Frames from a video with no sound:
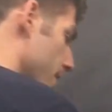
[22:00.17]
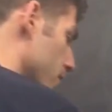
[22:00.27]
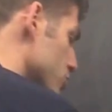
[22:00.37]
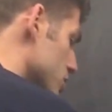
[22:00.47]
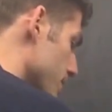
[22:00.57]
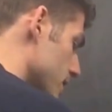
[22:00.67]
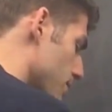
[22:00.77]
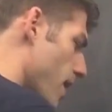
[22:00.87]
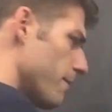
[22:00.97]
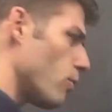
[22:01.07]
It'll just make the
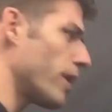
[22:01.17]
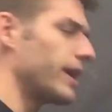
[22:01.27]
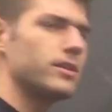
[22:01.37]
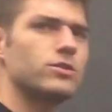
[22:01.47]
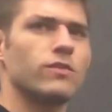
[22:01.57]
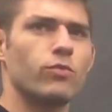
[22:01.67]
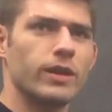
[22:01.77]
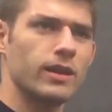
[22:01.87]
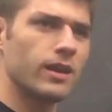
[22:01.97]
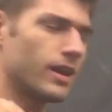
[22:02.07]
problem way easier if
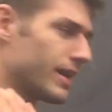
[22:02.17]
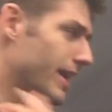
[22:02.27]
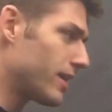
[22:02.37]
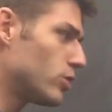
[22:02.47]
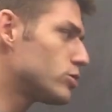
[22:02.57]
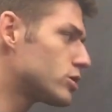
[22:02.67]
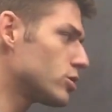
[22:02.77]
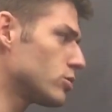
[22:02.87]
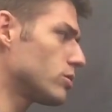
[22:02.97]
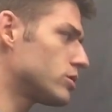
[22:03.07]
we get used
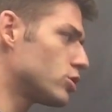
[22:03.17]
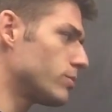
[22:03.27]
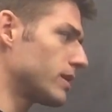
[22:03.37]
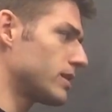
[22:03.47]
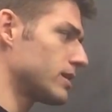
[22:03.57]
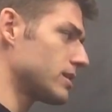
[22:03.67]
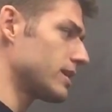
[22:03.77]
to assuming things